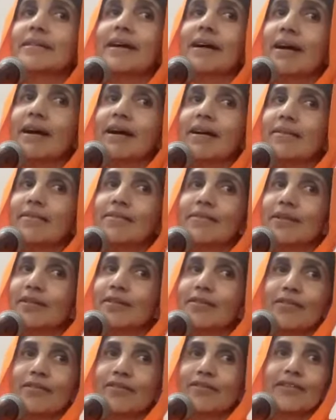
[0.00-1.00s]
the heart will
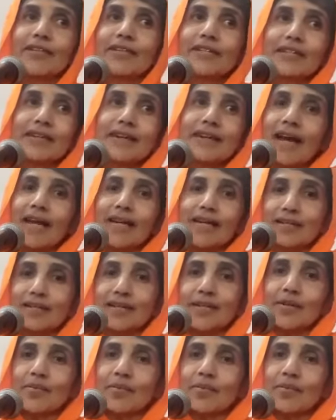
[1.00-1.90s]
not sit right